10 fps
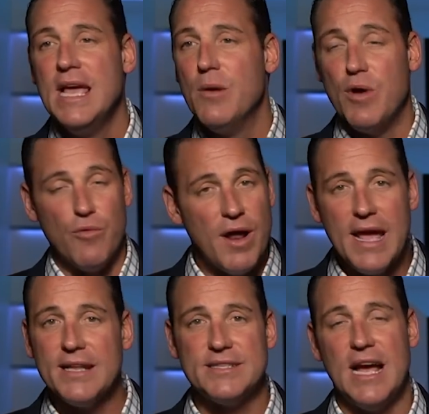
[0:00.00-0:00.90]
we run
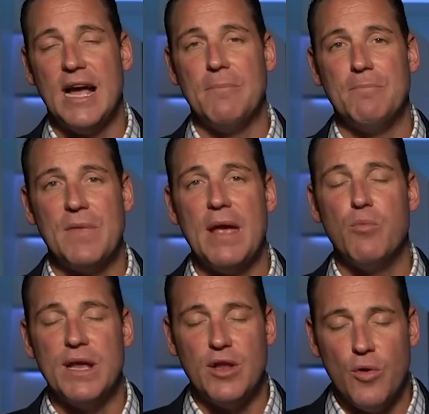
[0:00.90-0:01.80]
out of time and
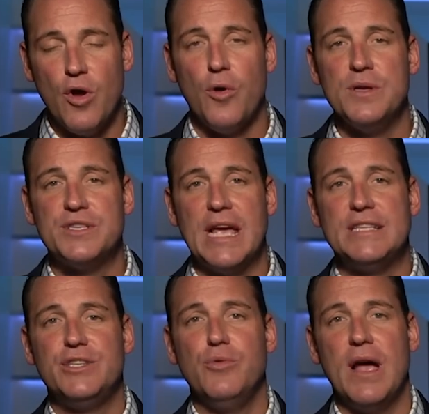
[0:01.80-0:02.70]
we don't always get
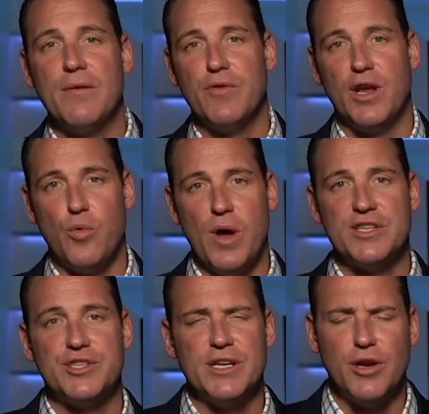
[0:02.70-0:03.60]
to every
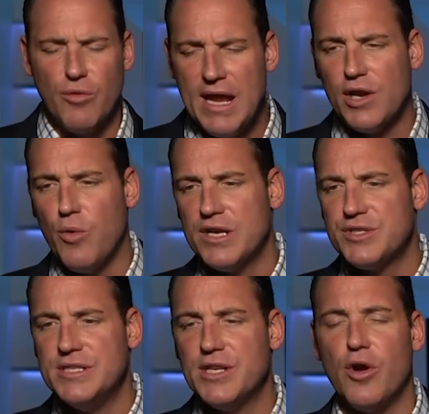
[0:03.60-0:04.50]
question. Great
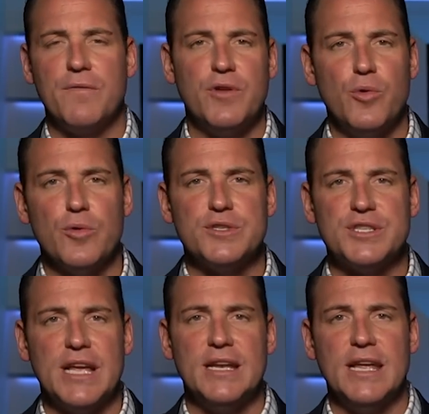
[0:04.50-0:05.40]
questions that our viewers
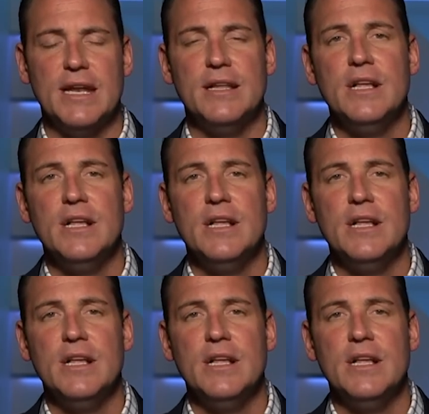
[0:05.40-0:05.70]
send in.